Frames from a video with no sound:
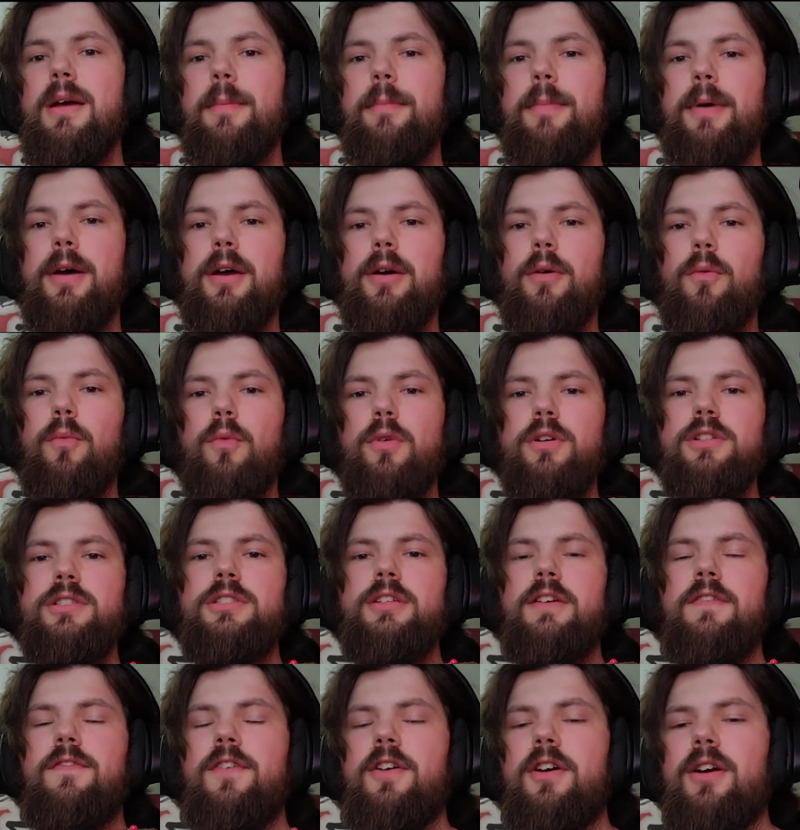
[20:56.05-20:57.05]
But once
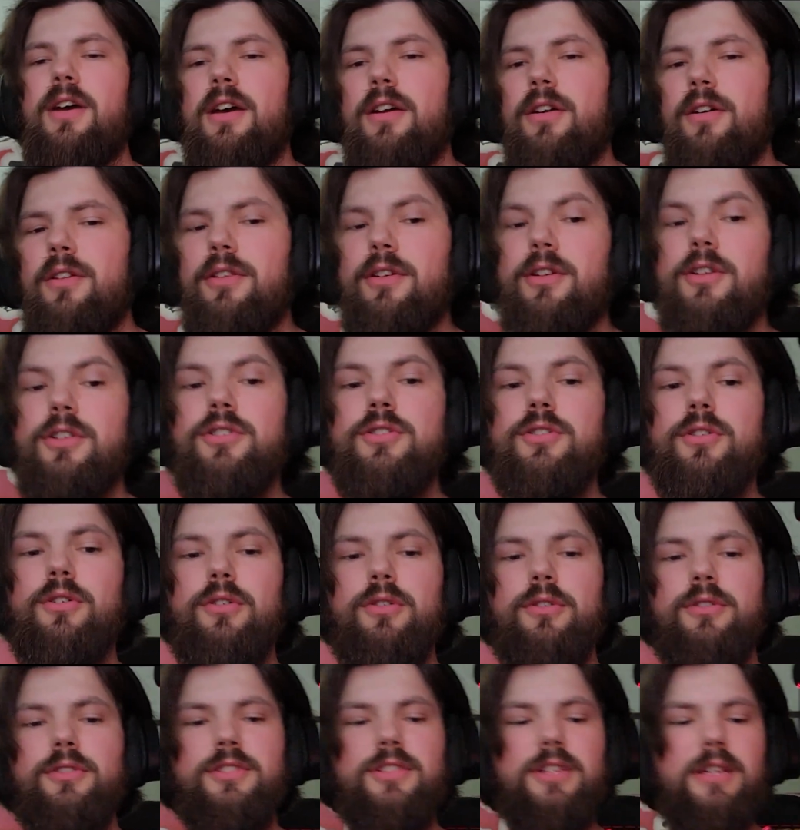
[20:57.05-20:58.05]
you figure out all the
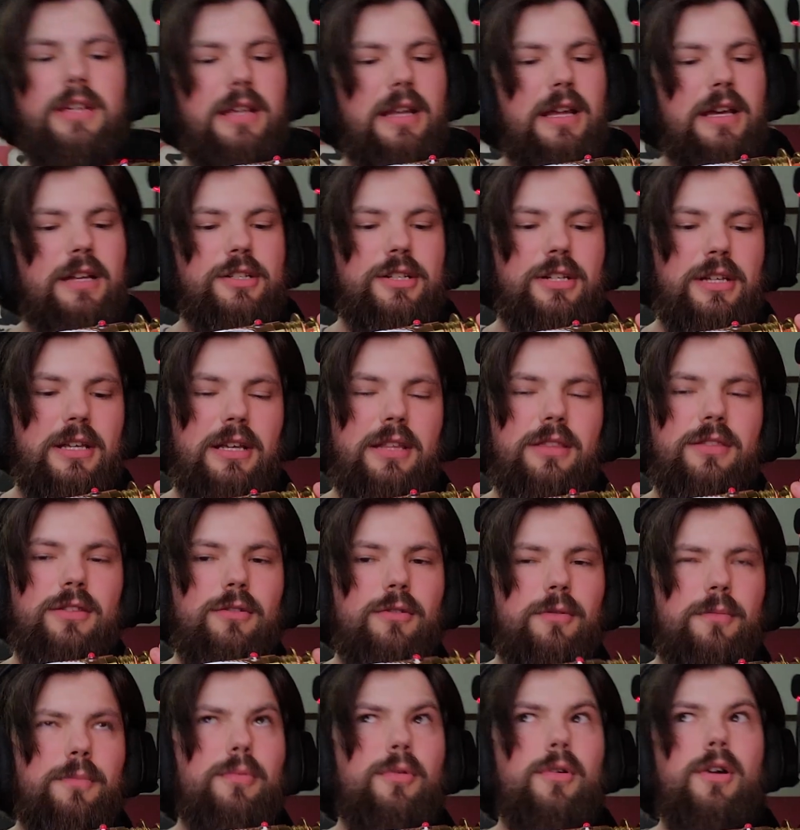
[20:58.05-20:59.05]
controls, you can actually get through
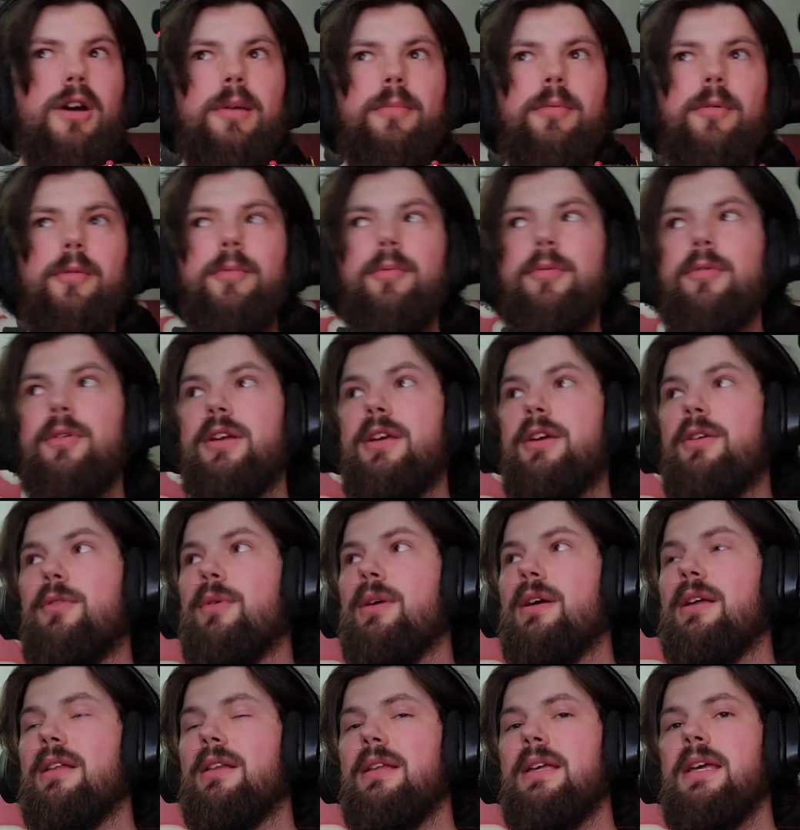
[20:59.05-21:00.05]
them probably pretty
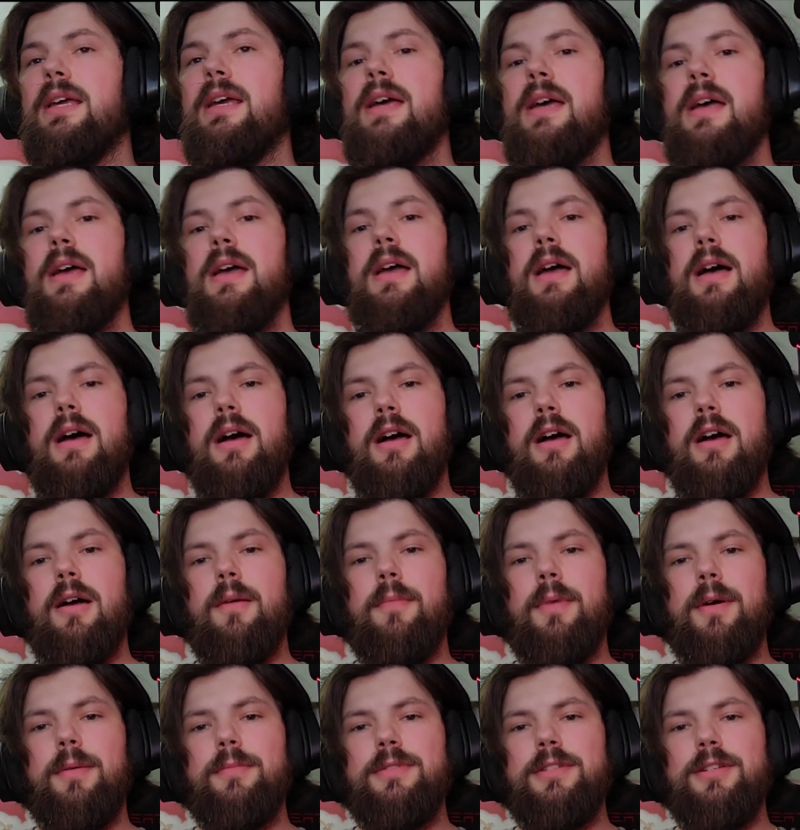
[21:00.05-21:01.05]
quickly.
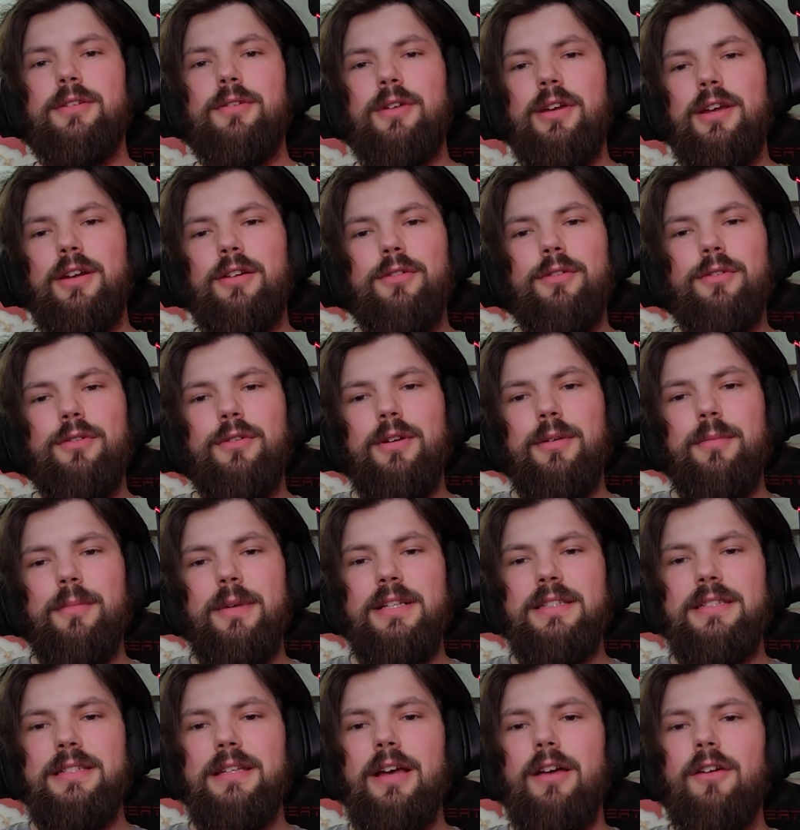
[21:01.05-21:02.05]
I'm still kind of learning
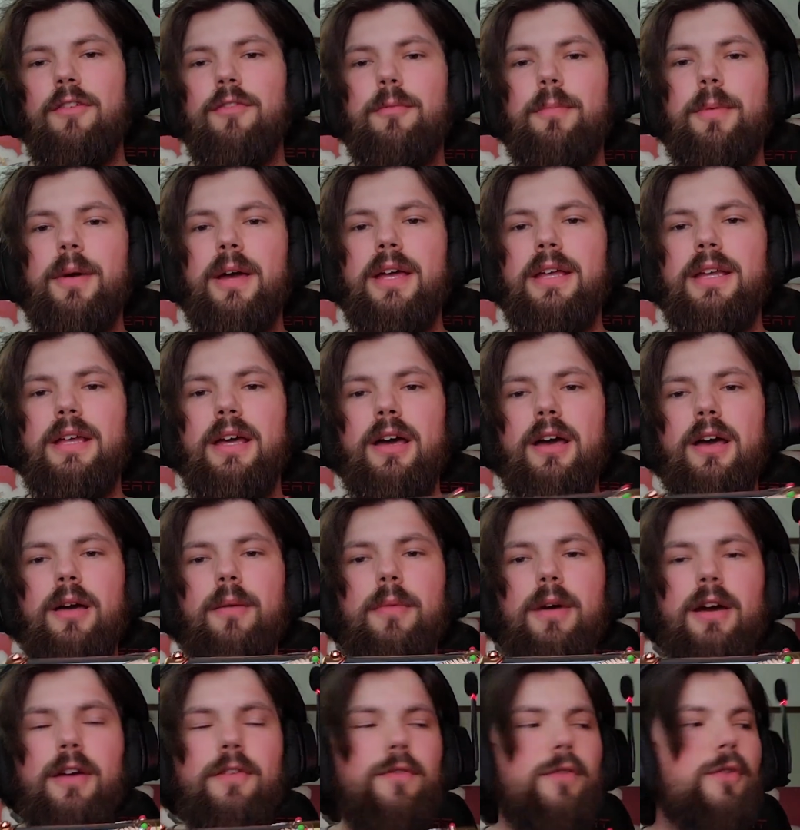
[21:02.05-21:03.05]
myself, but
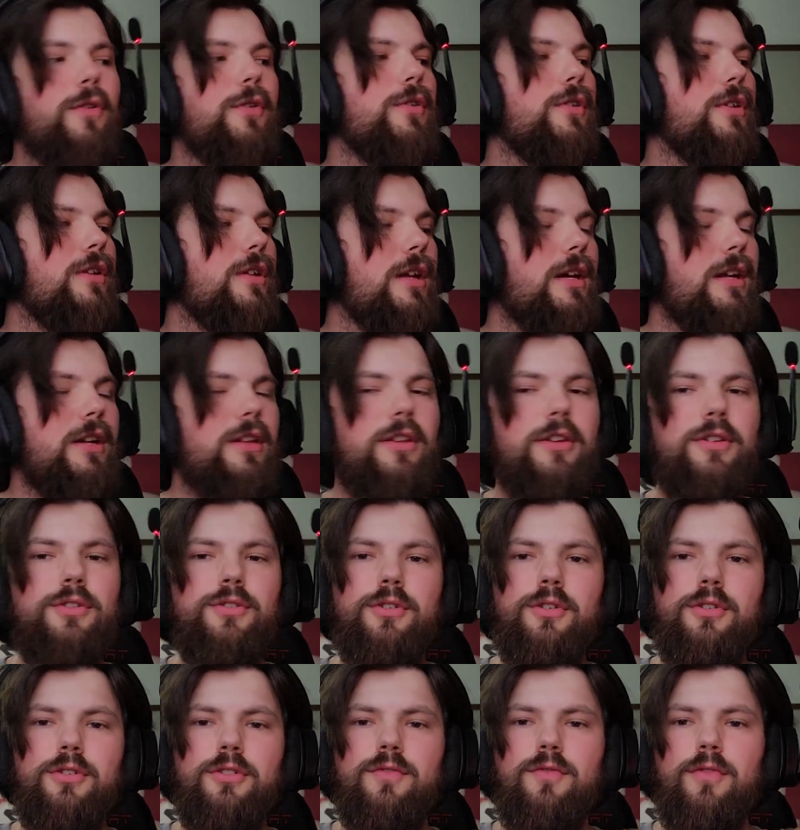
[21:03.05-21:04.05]
I've learned a lot of the
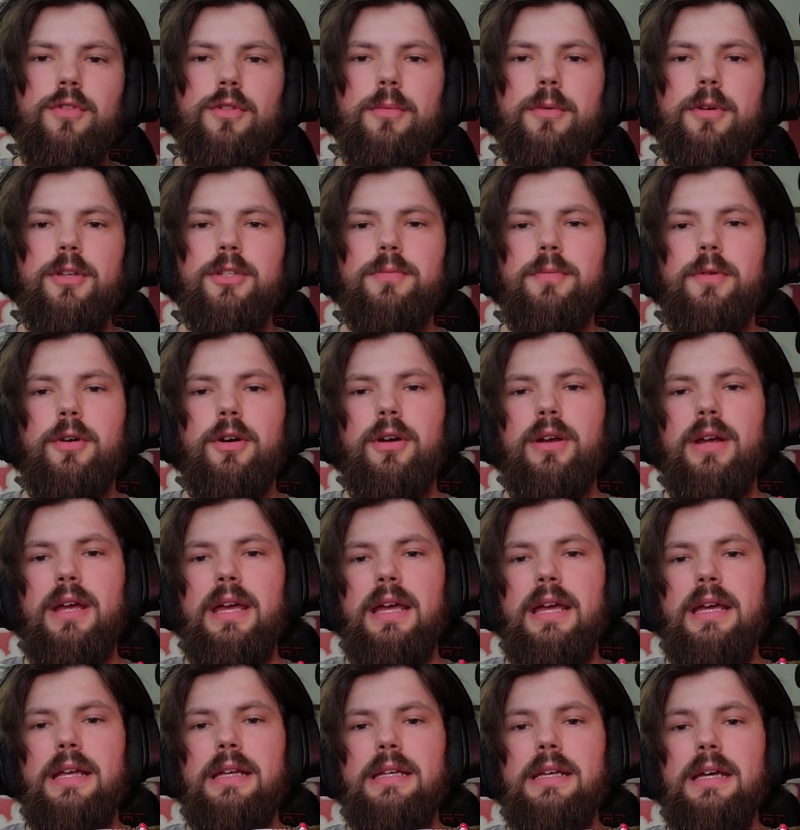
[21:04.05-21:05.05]
controls for the most part,
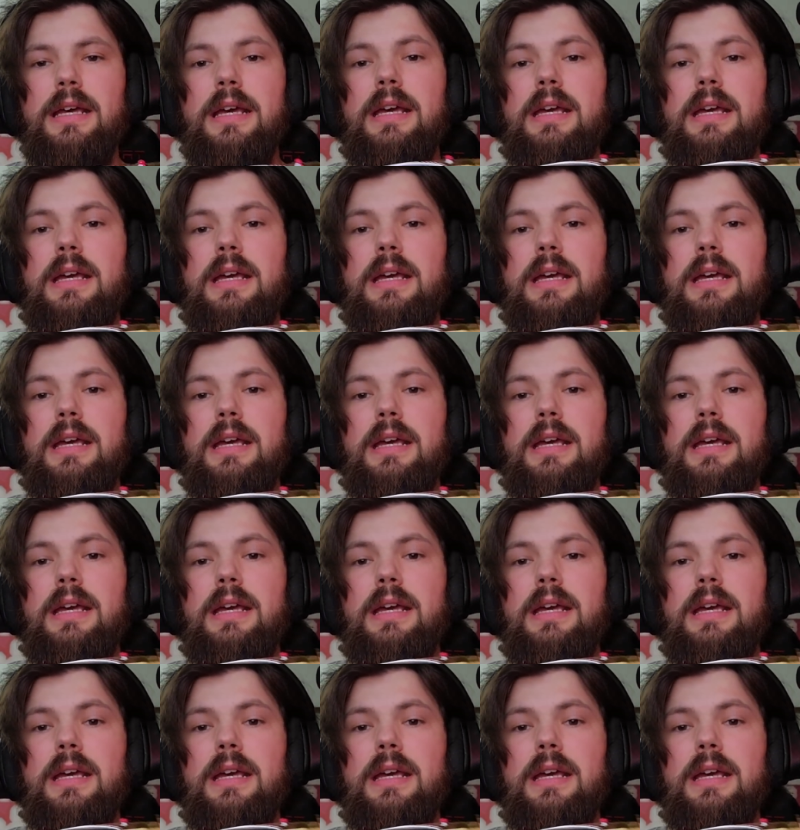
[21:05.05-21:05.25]
and